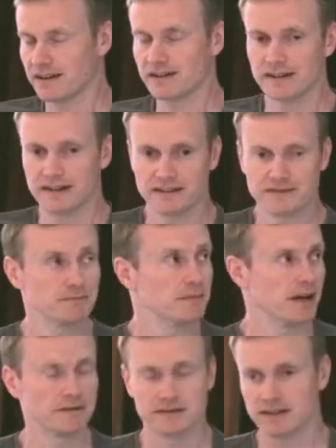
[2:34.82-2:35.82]
archive
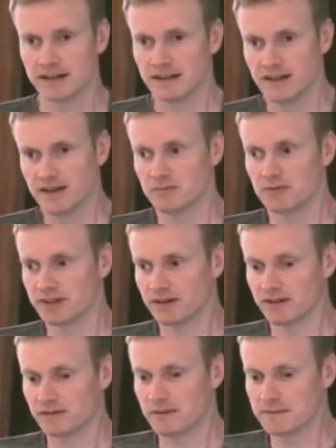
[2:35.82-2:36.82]
and put it
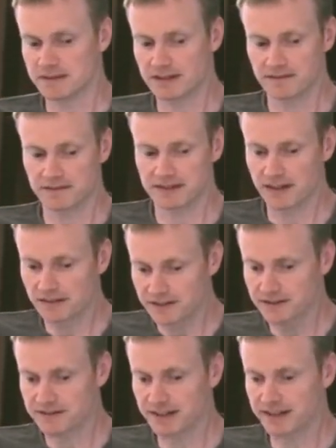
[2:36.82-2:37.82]
on a web server, don't
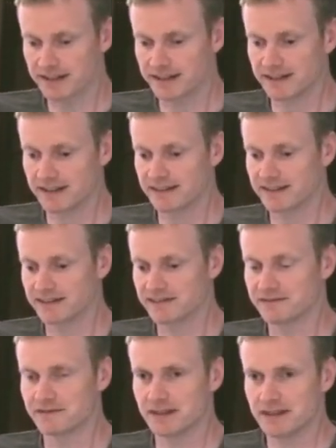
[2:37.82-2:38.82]
use any kind
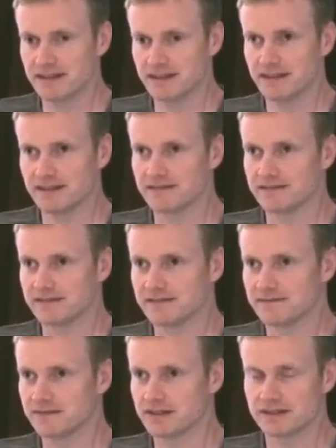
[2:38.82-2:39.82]
of
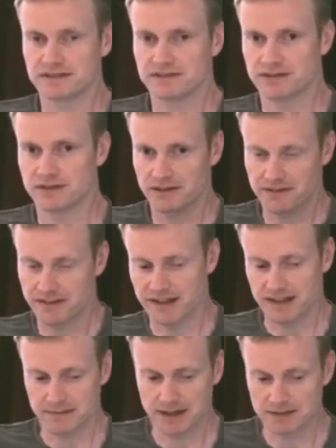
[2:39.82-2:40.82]
version control, don't
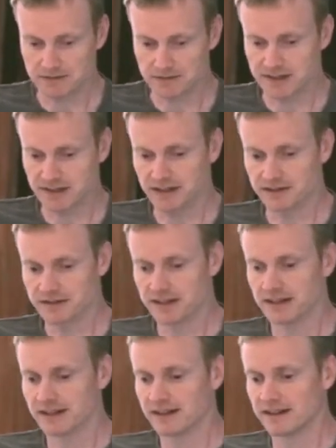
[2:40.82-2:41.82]
think about source code,
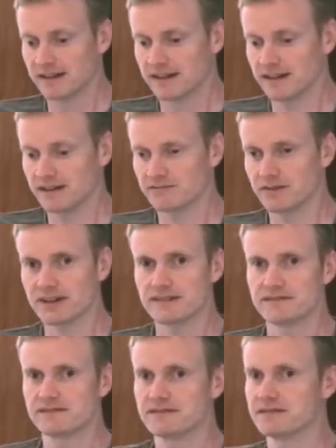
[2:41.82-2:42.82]
right
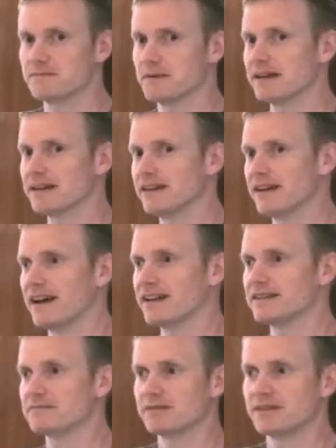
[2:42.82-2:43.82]
through to the big
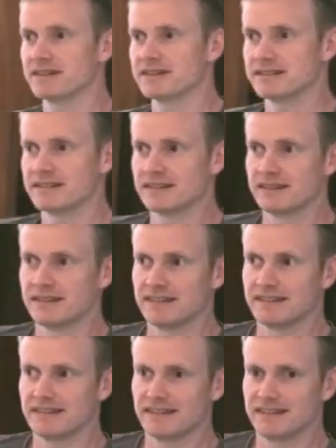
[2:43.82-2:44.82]
enterprise
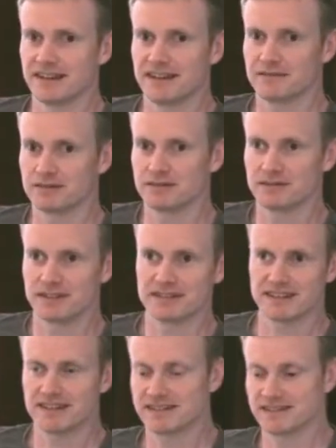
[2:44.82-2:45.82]
level
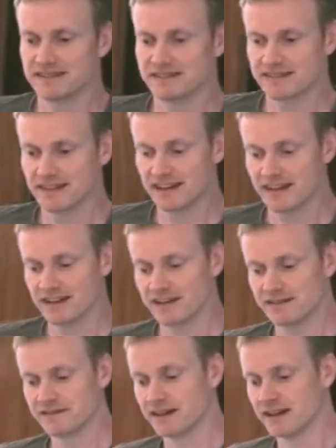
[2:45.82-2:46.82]
organizations that
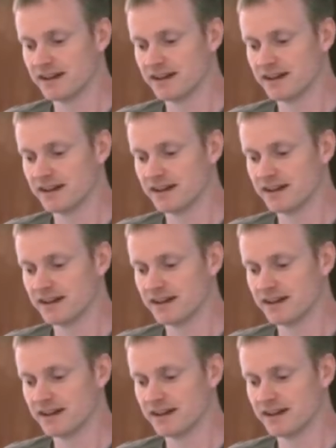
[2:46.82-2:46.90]
have